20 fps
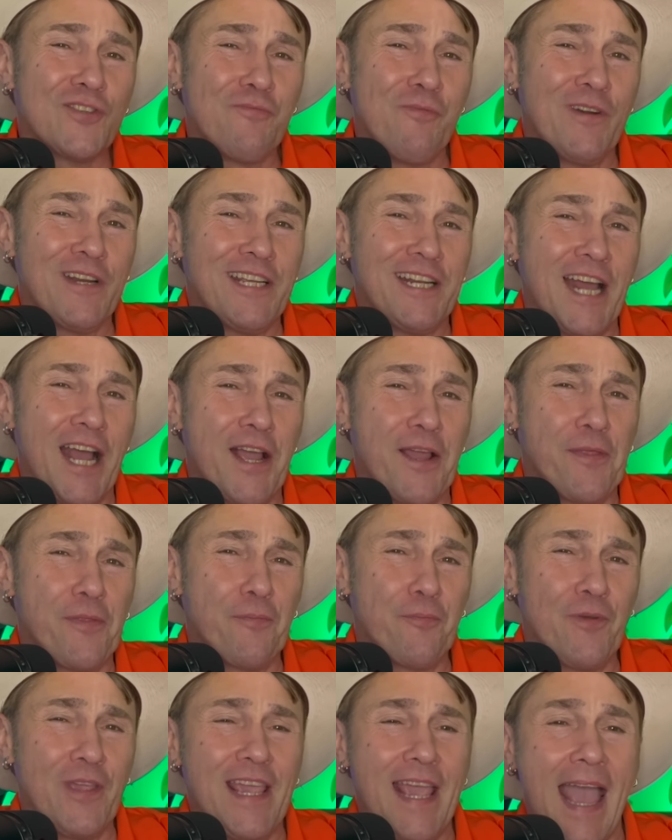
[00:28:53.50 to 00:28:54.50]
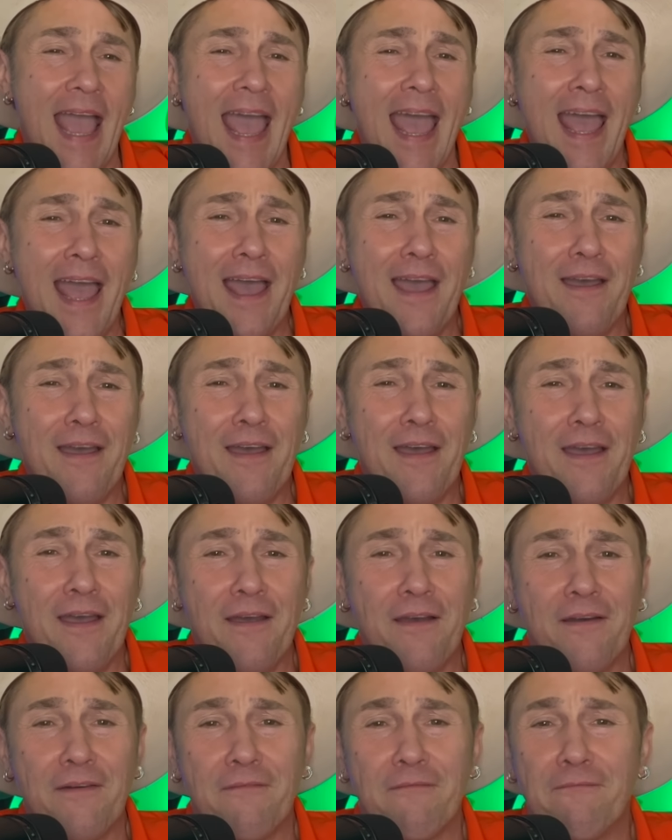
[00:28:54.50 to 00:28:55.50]
29th, we
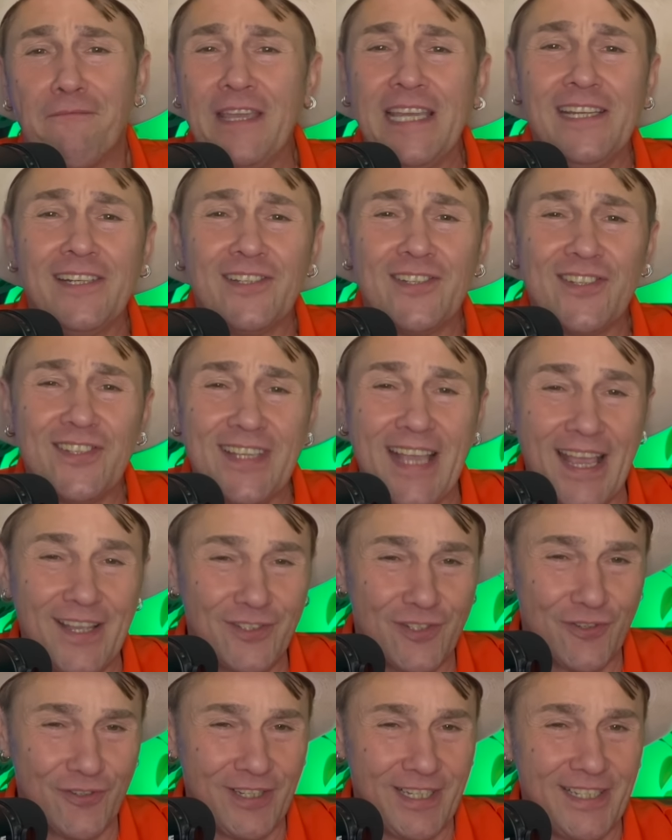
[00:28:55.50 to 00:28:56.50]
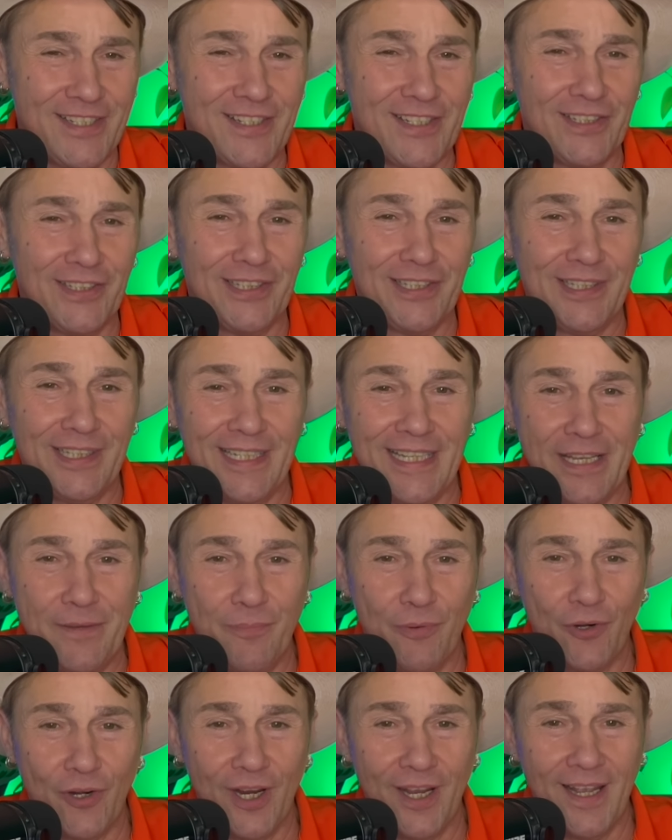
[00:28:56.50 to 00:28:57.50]
have Venus entering into
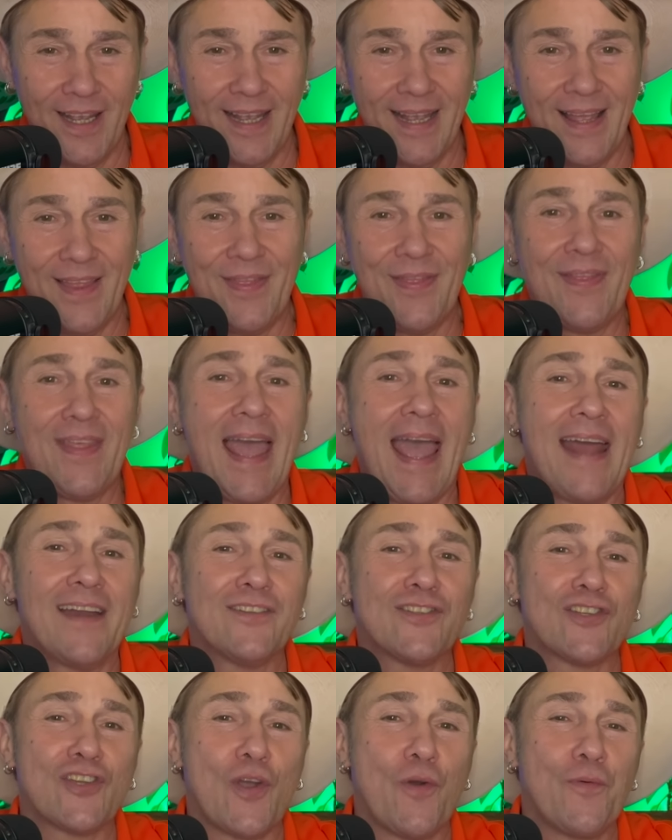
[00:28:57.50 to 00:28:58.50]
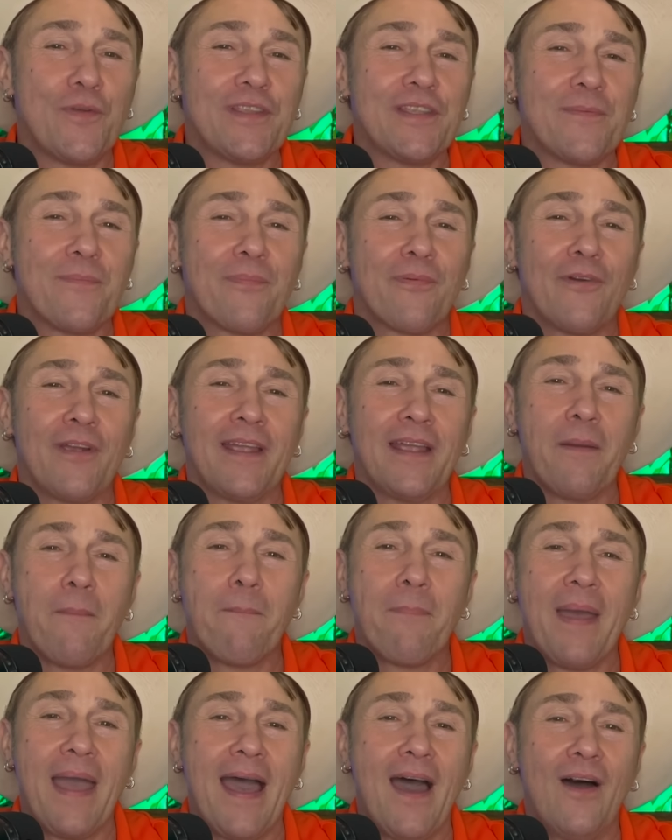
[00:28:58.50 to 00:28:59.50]
Libra, and that is going to bring
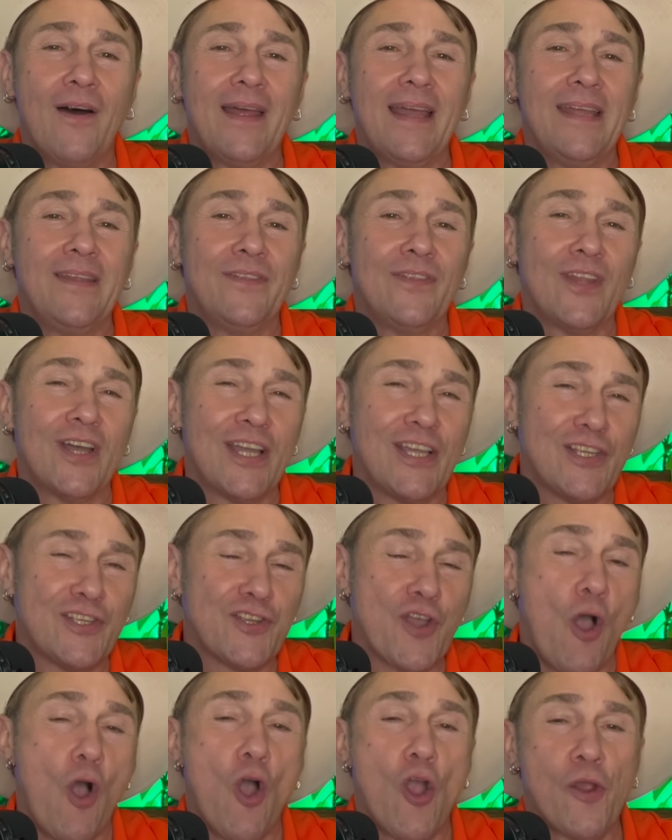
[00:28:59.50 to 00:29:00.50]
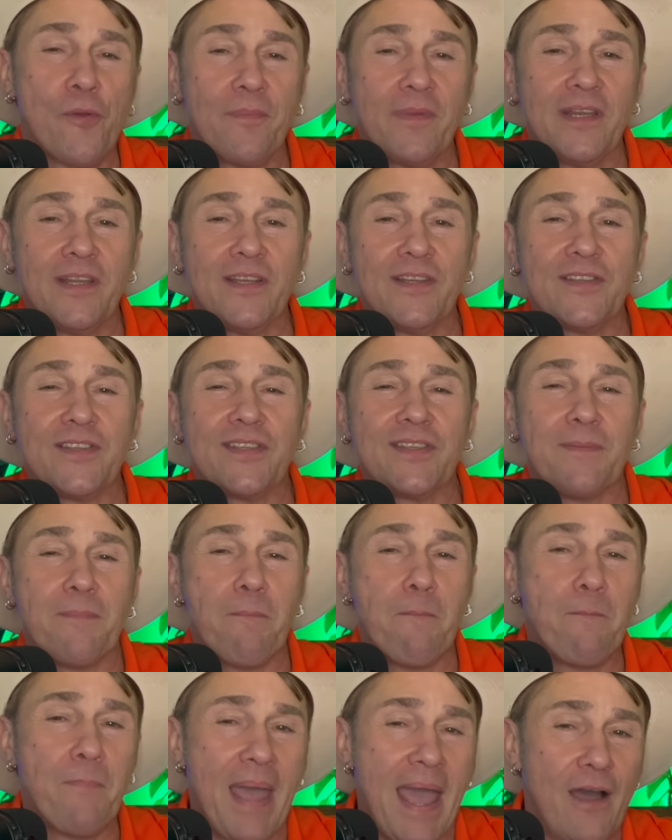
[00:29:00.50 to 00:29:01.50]
about a nice, harmonious,
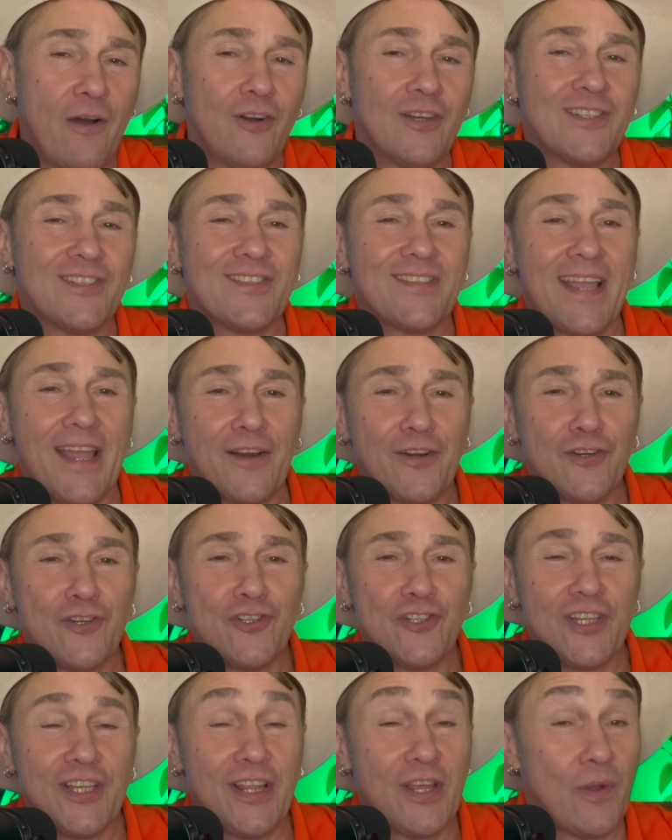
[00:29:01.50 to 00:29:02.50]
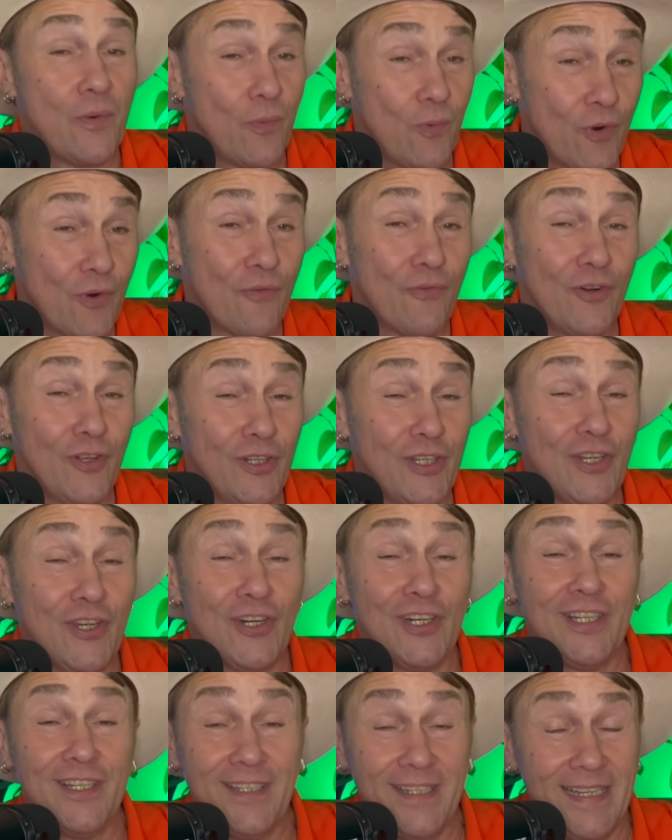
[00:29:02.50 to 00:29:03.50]
and balanced energy that we're really
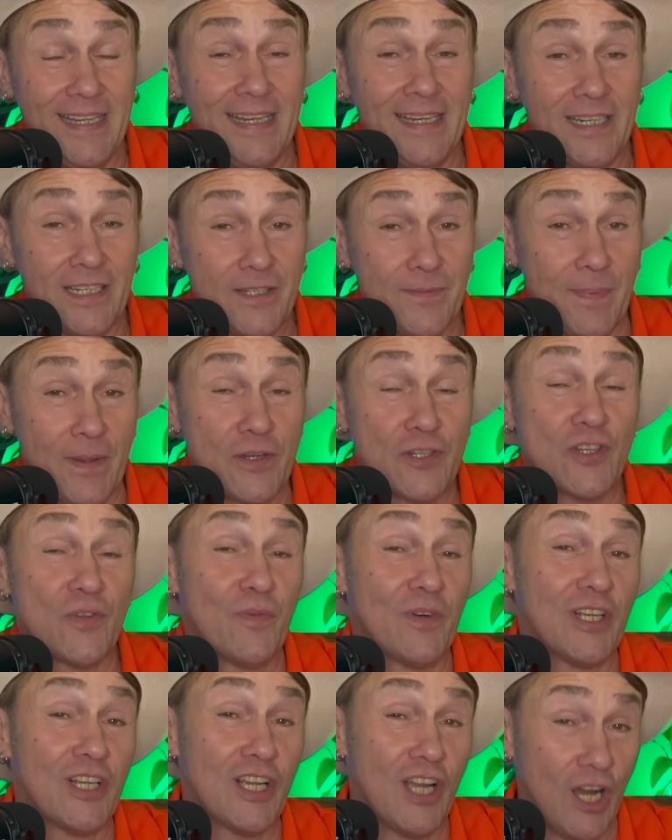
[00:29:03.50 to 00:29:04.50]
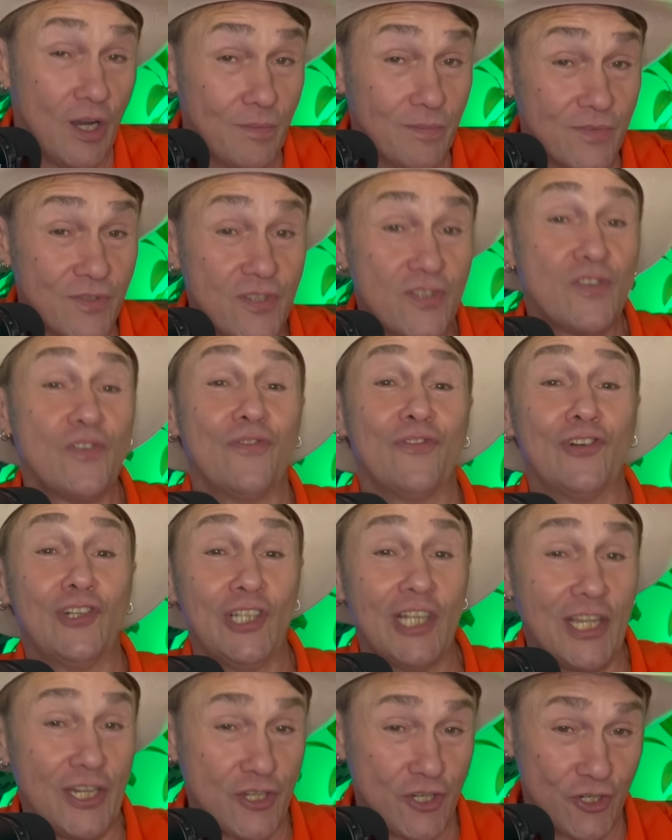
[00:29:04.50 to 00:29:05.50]
going to need, especially when it comes to
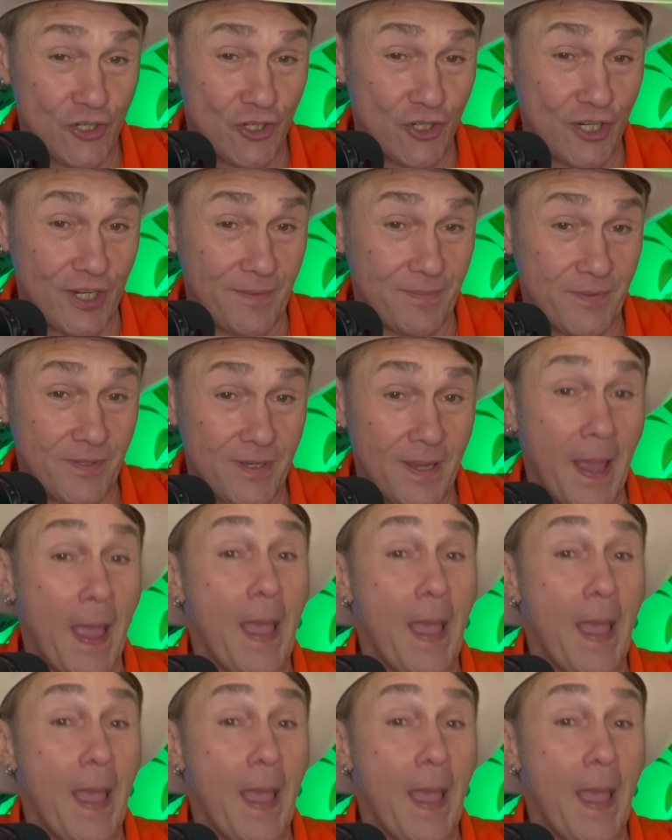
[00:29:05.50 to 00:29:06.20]
relationships.